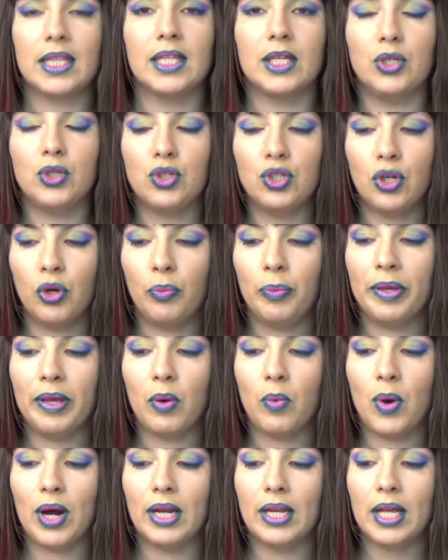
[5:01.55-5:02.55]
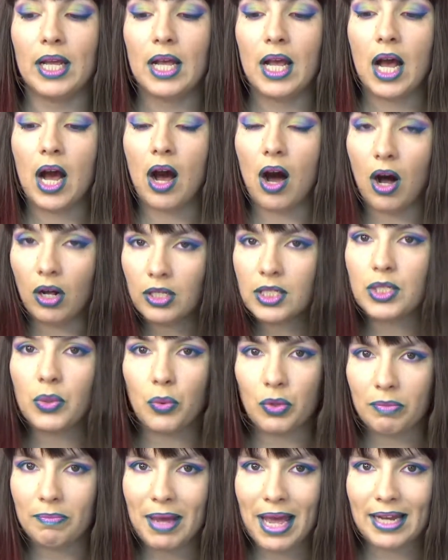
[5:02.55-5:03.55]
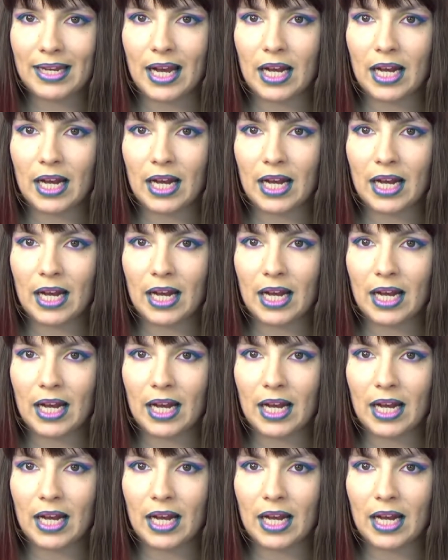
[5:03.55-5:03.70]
the Utopia one, also with matte